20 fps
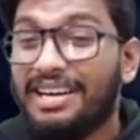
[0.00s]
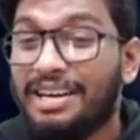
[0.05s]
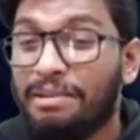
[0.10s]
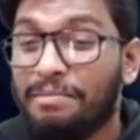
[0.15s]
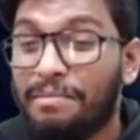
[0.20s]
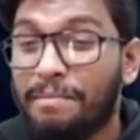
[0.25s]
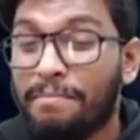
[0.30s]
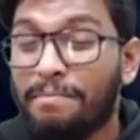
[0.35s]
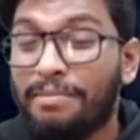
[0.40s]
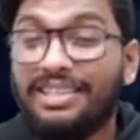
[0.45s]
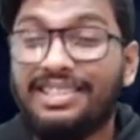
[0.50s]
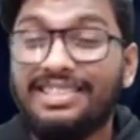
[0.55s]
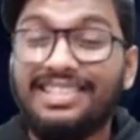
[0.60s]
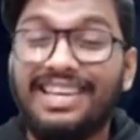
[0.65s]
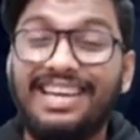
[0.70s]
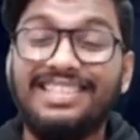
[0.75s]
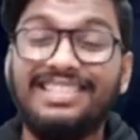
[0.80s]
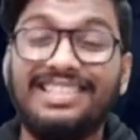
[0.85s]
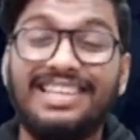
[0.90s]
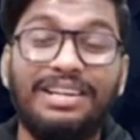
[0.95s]
Remember this
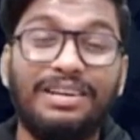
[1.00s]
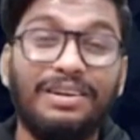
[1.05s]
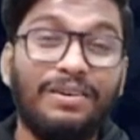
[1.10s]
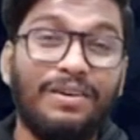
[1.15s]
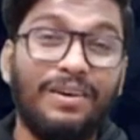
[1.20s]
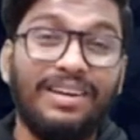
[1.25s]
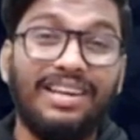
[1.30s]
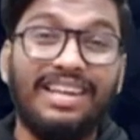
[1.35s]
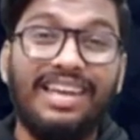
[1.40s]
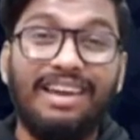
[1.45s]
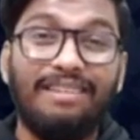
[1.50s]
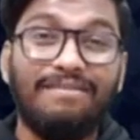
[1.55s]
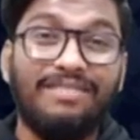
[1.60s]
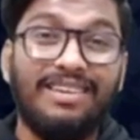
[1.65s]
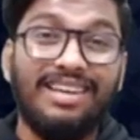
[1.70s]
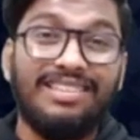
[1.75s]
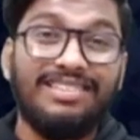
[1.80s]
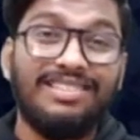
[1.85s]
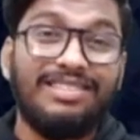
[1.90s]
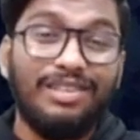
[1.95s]
guys, in a concave
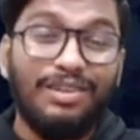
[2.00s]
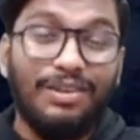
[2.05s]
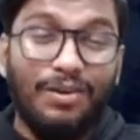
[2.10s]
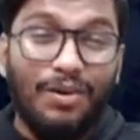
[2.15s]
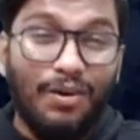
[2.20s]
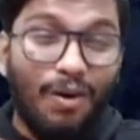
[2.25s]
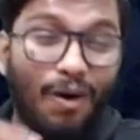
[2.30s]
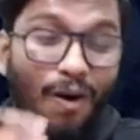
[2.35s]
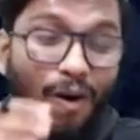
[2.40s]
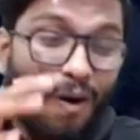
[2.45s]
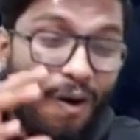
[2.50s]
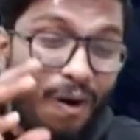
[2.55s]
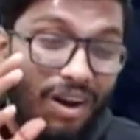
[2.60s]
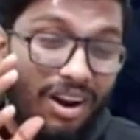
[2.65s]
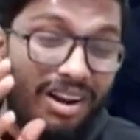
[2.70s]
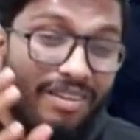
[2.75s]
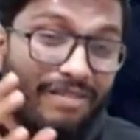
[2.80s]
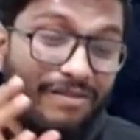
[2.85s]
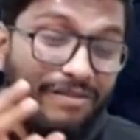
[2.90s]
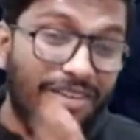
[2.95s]
lens, you're
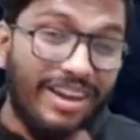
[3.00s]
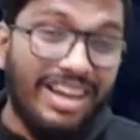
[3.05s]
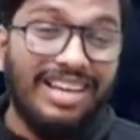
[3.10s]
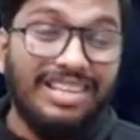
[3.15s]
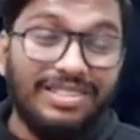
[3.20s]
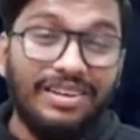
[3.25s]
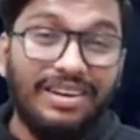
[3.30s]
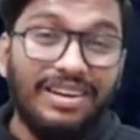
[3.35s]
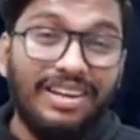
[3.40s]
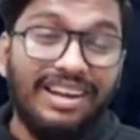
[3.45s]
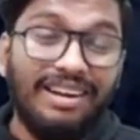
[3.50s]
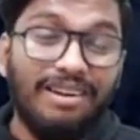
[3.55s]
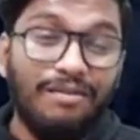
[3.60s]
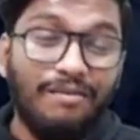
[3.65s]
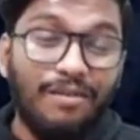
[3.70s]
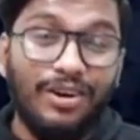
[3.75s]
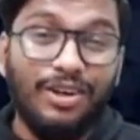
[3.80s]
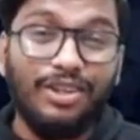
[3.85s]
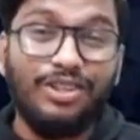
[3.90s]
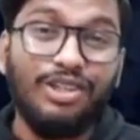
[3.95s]
always going to get a
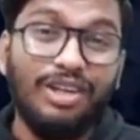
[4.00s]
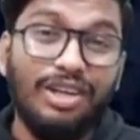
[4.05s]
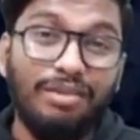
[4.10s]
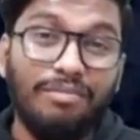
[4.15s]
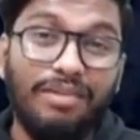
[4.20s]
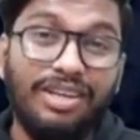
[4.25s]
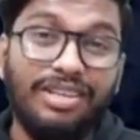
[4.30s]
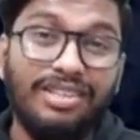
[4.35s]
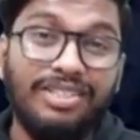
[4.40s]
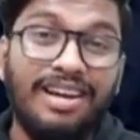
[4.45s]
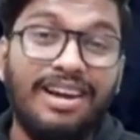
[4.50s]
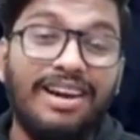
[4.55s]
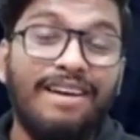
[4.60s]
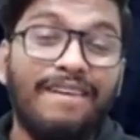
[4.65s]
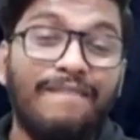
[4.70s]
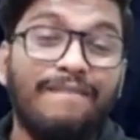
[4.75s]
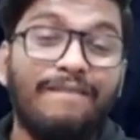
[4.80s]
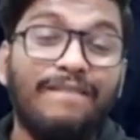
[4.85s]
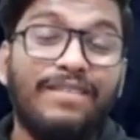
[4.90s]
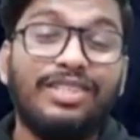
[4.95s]
virtual image
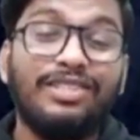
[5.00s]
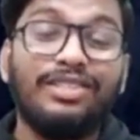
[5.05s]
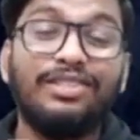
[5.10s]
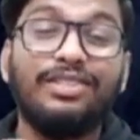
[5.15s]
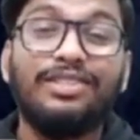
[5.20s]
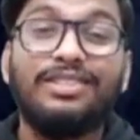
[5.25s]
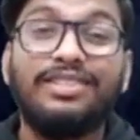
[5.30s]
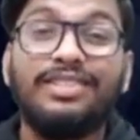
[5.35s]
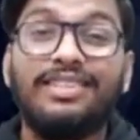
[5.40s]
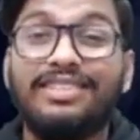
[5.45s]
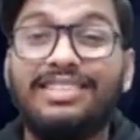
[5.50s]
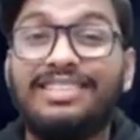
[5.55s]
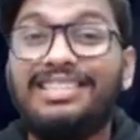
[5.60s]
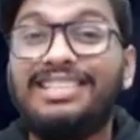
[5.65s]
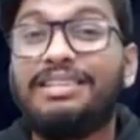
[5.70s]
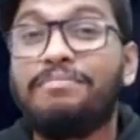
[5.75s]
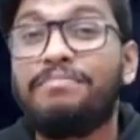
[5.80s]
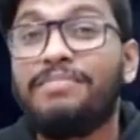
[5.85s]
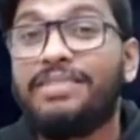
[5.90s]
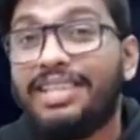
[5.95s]
which is
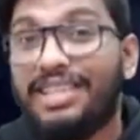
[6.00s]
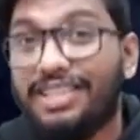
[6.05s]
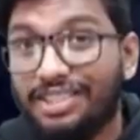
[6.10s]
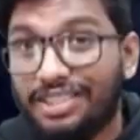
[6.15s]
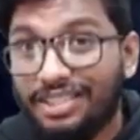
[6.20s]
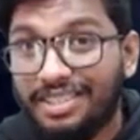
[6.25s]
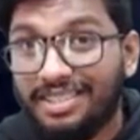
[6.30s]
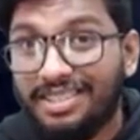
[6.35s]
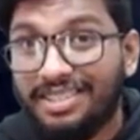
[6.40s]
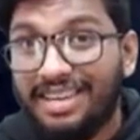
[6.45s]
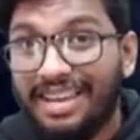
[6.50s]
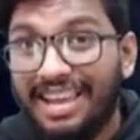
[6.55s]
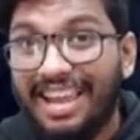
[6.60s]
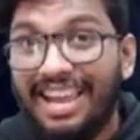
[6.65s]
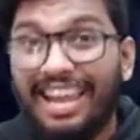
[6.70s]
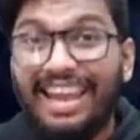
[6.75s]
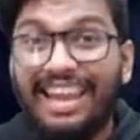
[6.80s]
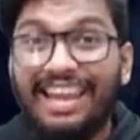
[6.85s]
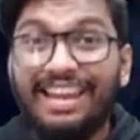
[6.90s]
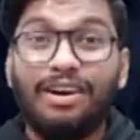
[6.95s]
diminished.
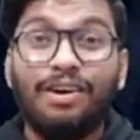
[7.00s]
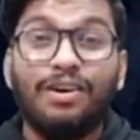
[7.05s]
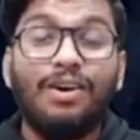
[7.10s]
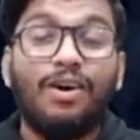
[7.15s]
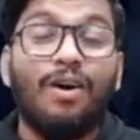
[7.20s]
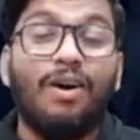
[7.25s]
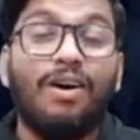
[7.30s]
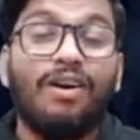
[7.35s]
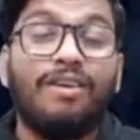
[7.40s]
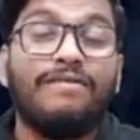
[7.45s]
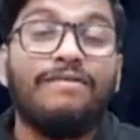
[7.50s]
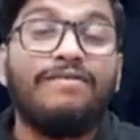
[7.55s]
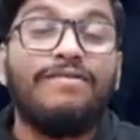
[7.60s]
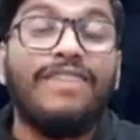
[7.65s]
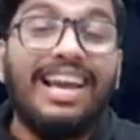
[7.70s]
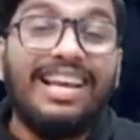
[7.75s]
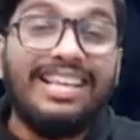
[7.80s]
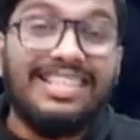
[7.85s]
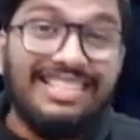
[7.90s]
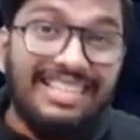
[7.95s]
In a
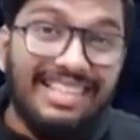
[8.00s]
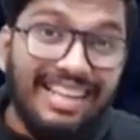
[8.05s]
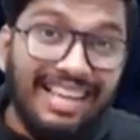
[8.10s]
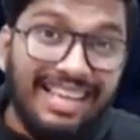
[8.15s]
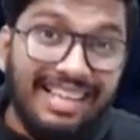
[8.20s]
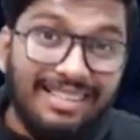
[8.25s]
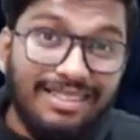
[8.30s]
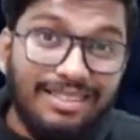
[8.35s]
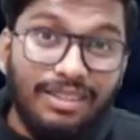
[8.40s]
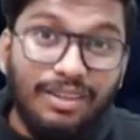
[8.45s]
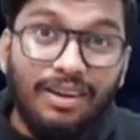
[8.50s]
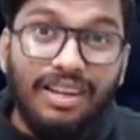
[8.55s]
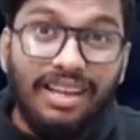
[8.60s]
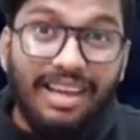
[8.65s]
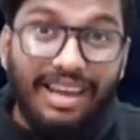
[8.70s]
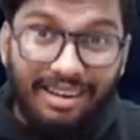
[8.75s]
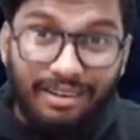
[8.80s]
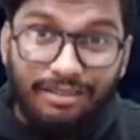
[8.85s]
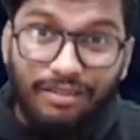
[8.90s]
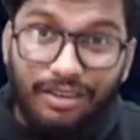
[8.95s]
convex lens, you'll
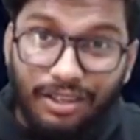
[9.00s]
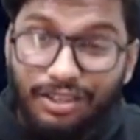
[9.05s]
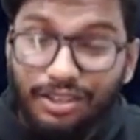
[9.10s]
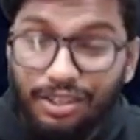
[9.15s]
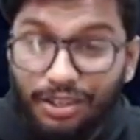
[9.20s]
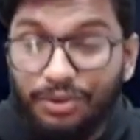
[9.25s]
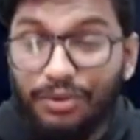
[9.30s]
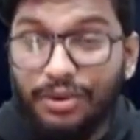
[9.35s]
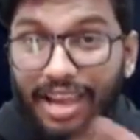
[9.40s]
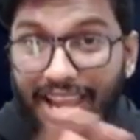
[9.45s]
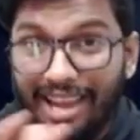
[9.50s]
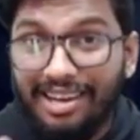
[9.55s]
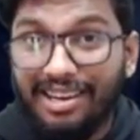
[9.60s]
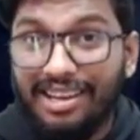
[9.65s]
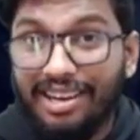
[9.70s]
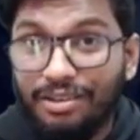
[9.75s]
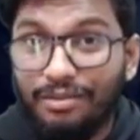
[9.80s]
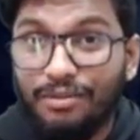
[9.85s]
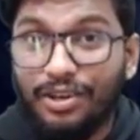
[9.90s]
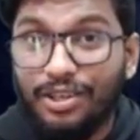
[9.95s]
get a virtual, you can
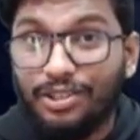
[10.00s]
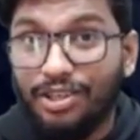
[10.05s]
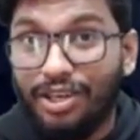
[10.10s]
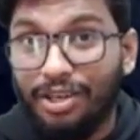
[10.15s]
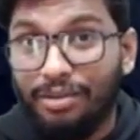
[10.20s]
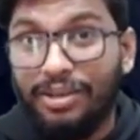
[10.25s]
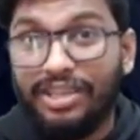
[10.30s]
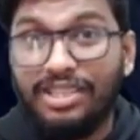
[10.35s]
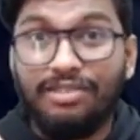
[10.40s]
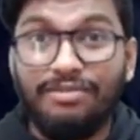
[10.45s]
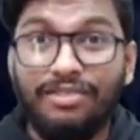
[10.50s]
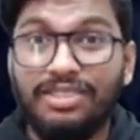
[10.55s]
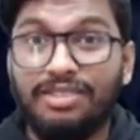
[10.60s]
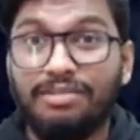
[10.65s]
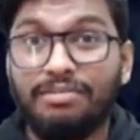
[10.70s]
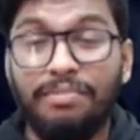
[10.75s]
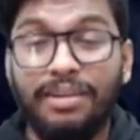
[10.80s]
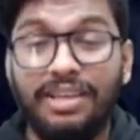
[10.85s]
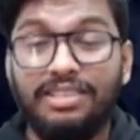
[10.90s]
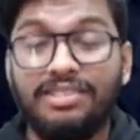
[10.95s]
get a virtual image if
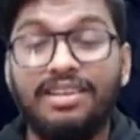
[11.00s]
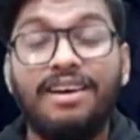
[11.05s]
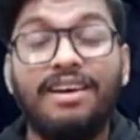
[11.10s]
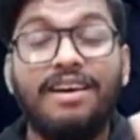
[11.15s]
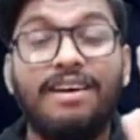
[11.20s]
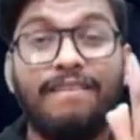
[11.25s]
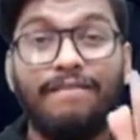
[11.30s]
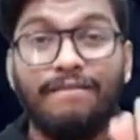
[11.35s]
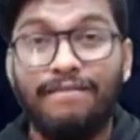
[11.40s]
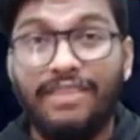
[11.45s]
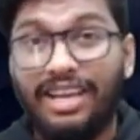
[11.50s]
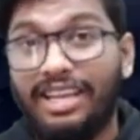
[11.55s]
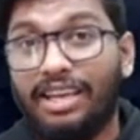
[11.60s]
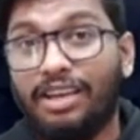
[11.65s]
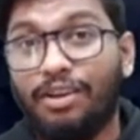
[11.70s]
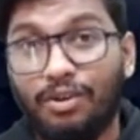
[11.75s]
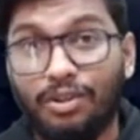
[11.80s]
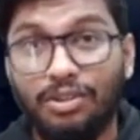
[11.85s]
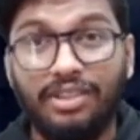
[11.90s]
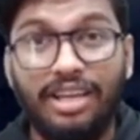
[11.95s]
it's placed very
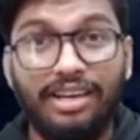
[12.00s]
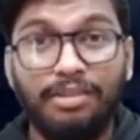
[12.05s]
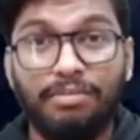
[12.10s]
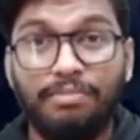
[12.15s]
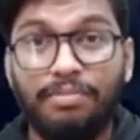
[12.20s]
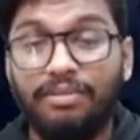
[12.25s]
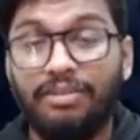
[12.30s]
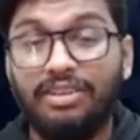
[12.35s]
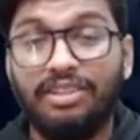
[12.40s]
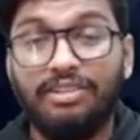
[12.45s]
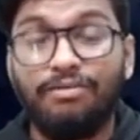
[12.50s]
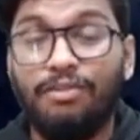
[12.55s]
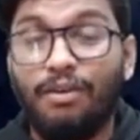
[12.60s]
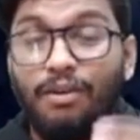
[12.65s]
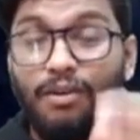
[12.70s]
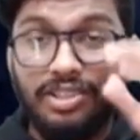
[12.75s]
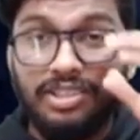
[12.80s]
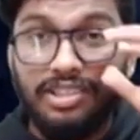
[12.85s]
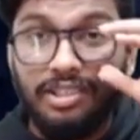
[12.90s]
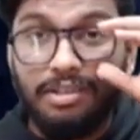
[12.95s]
close, that is between the
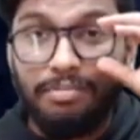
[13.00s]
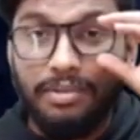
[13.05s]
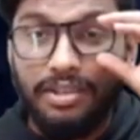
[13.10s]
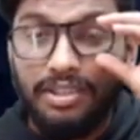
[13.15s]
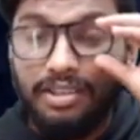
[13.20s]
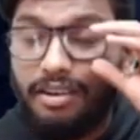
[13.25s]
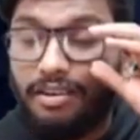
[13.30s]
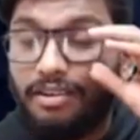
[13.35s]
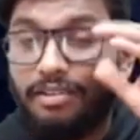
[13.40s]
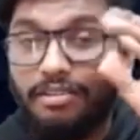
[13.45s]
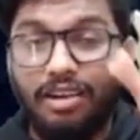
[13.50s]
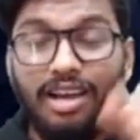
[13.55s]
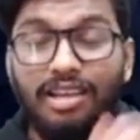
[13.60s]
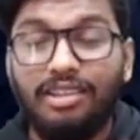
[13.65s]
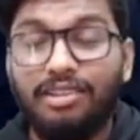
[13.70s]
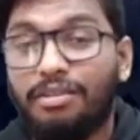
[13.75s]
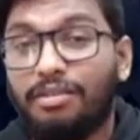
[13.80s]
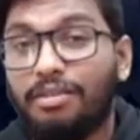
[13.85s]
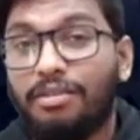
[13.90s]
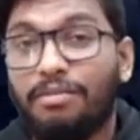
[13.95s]
focus and the uh,
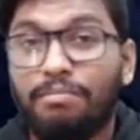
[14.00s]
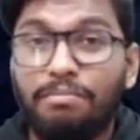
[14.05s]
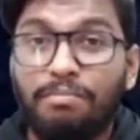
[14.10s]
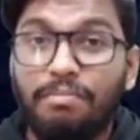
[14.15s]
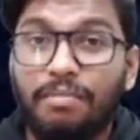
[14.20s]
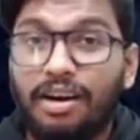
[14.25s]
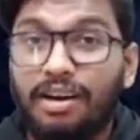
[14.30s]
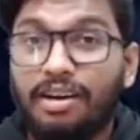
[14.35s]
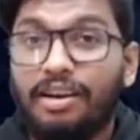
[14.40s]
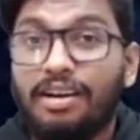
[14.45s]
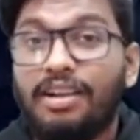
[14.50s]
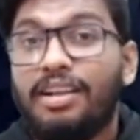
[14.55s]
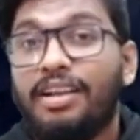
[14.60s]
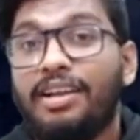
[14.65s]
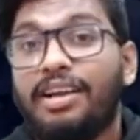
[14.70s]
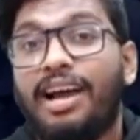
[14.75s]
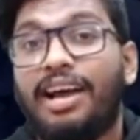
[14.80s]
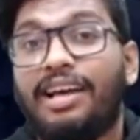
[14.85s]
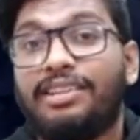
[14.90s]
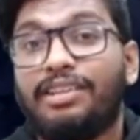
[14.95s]
and the uh,
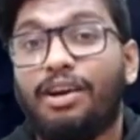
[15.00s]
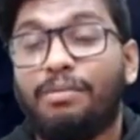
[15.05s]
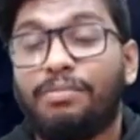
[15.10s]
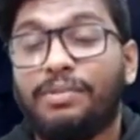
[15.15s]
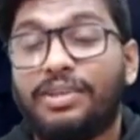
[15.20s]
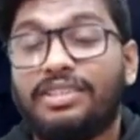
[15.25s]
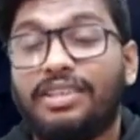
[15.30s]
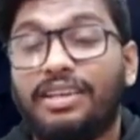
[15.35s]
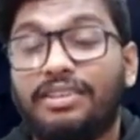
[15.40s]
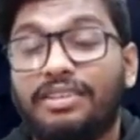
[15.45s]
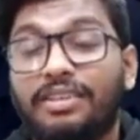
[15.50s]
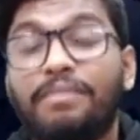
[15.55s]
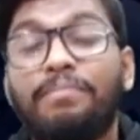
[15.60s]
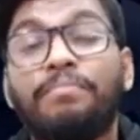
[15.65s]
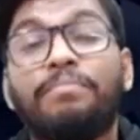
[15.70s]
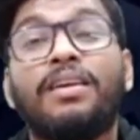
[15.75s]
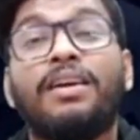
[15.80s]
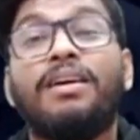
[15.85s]
and the optic center.